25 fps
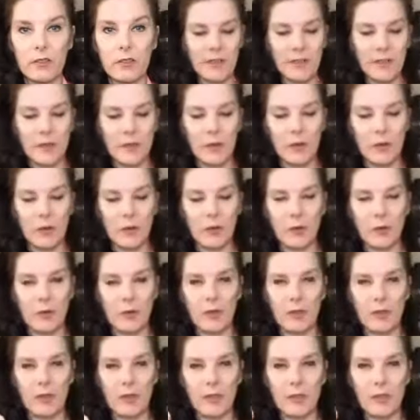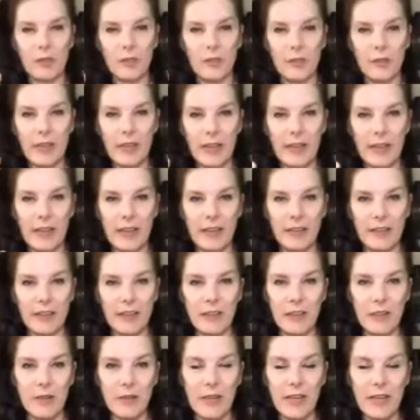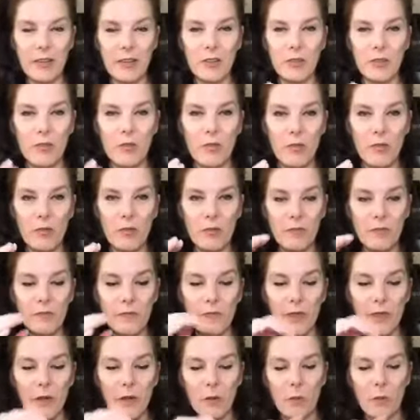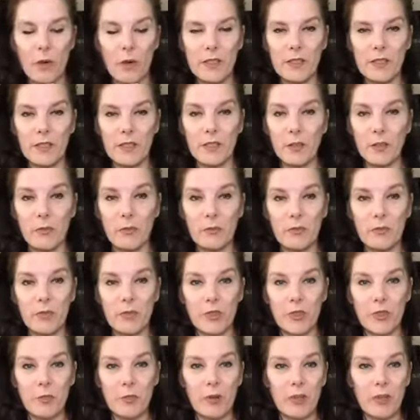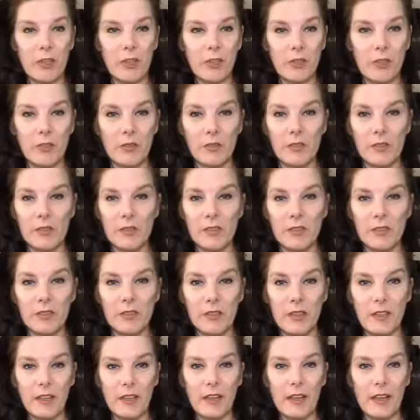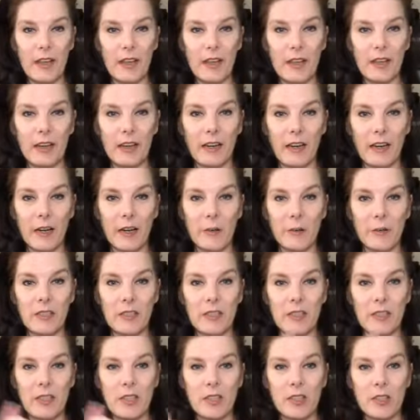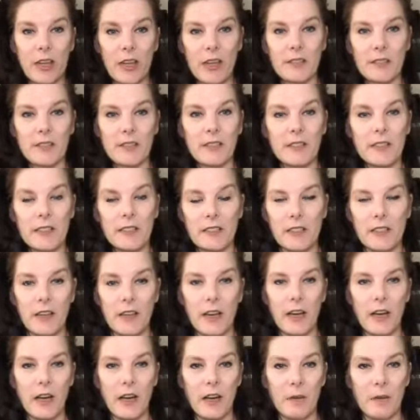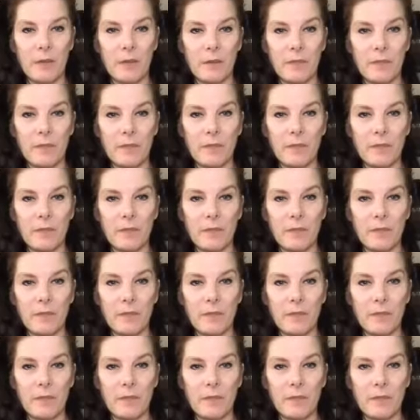So you can you can Google what stones you want to use, and I would suggest um,